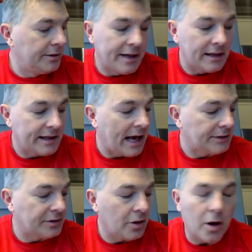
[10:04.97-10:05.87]

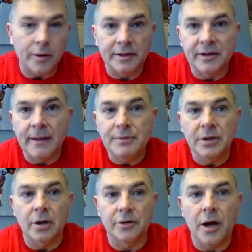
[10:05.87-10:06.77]
$10,000
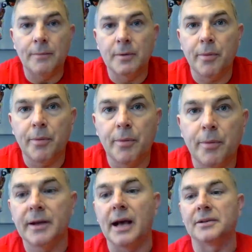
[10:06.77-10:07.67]
exemption on top of your
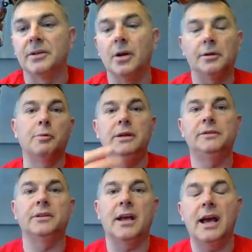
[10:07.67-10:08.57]
property tax. Another
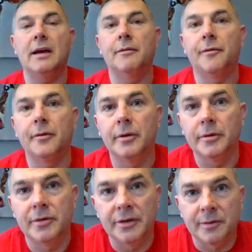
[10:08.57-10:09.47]
reason to
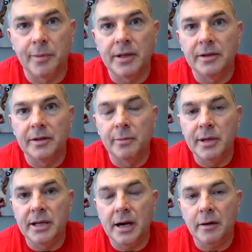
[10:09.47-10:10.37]
have just be
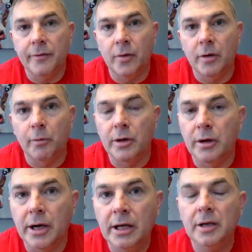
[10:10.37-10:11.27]
to be careful
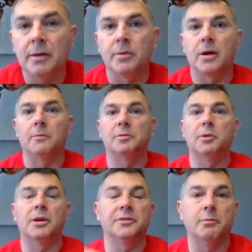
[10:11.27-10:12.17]
on where your income
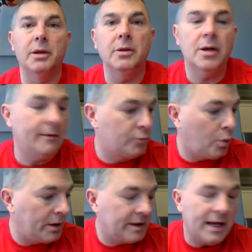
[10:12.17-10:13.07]
comes because the minute you
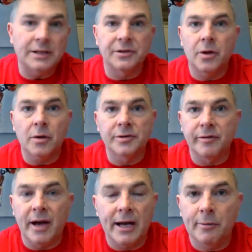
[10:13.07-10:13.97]
have
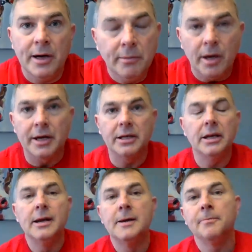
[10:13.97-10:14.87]
$20,000 of IRA
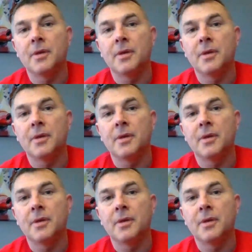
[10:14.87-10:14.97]
money